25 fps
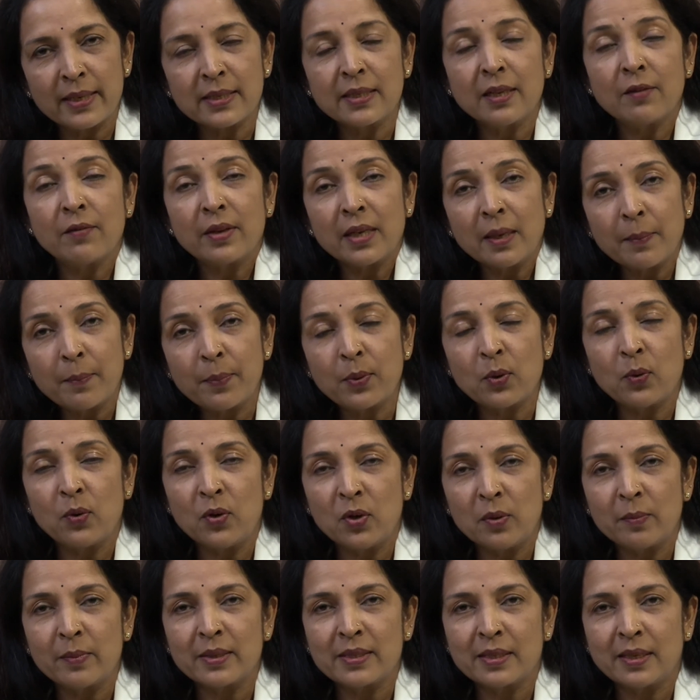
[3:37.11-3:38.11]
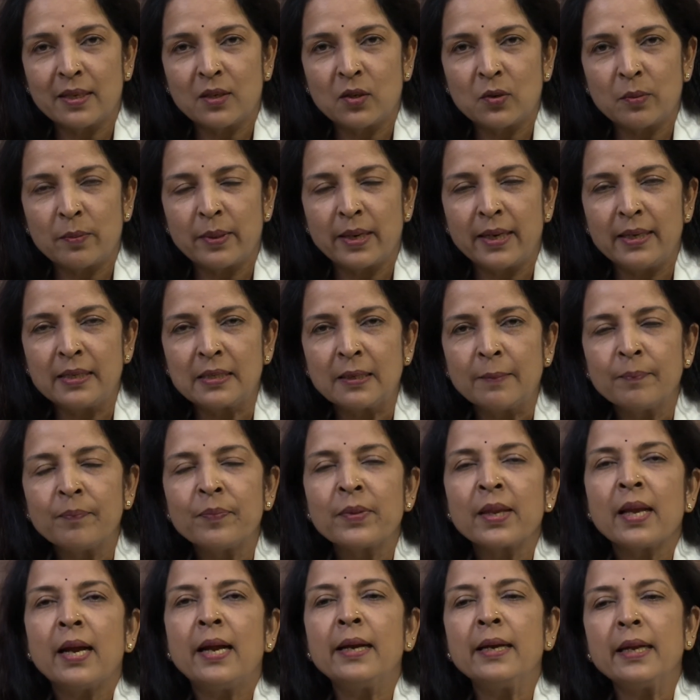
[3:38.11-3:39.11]
They are very prone to mosquito bites,
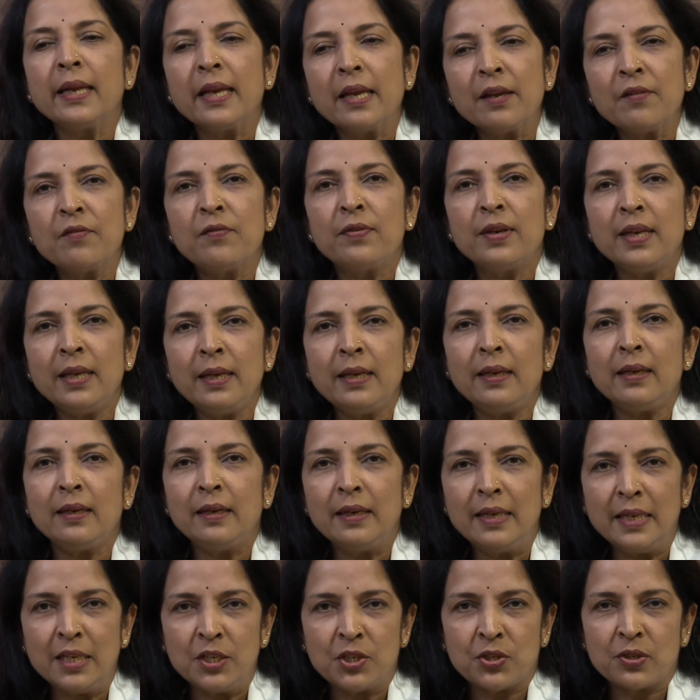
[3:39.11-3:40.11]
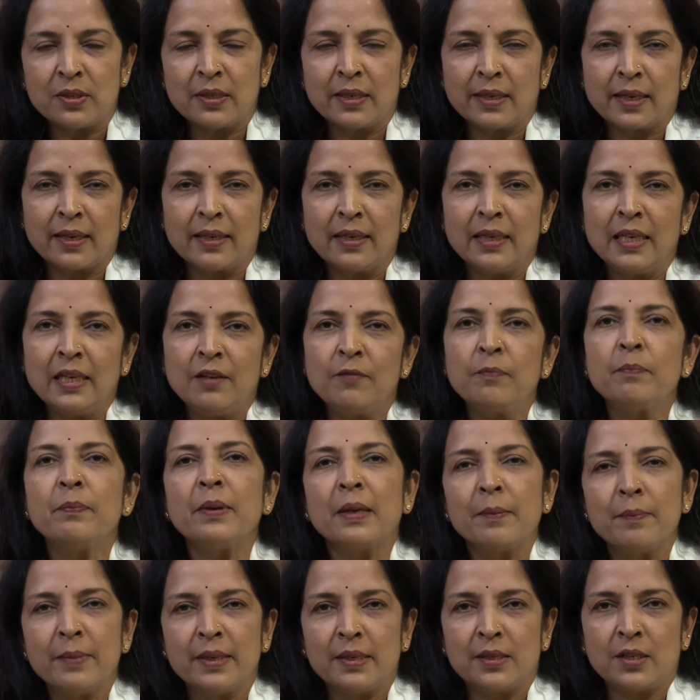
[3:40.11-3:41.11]
and every lesion can leave
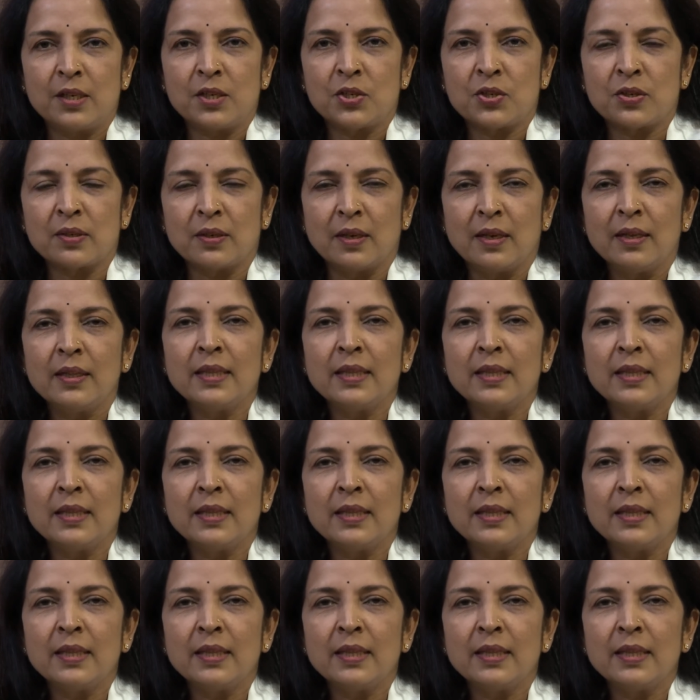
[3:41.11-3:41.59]
pigmentation.